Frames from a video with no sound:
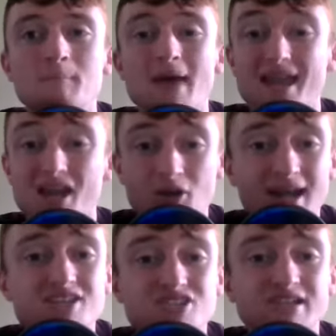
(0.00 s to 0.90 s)
Mayo
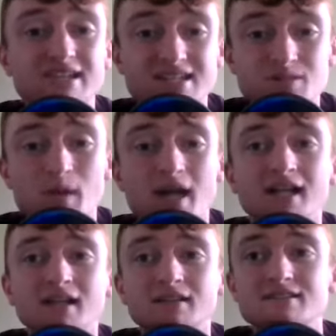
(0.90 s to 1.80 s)
actually as
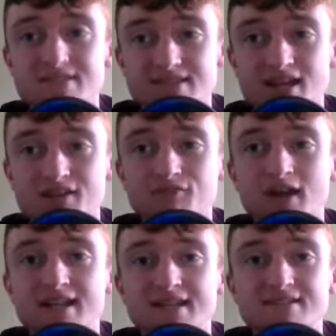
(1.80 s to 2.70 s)
well deserve
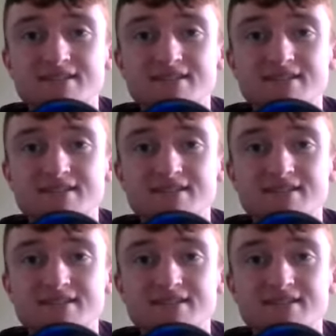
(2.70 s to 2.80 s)
credit,